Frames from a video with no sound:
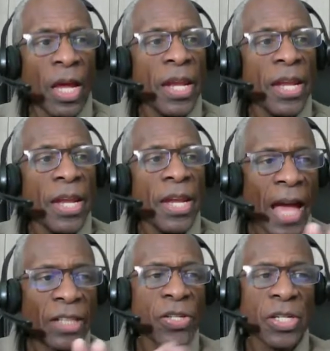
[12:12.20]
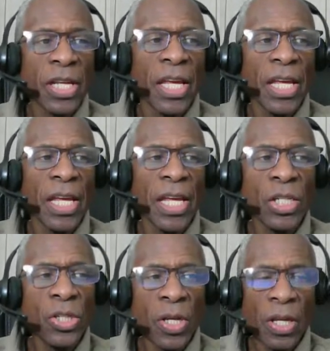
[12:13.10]
Next
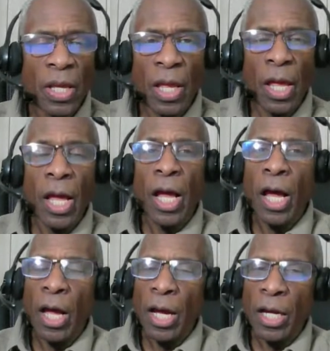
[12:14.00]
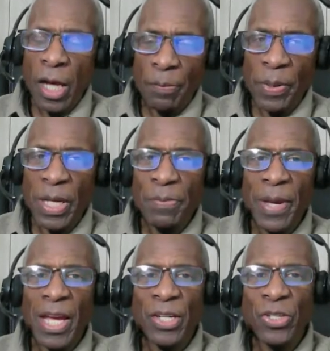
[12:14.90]
is company
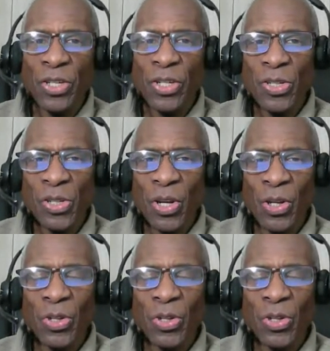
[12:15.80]
pages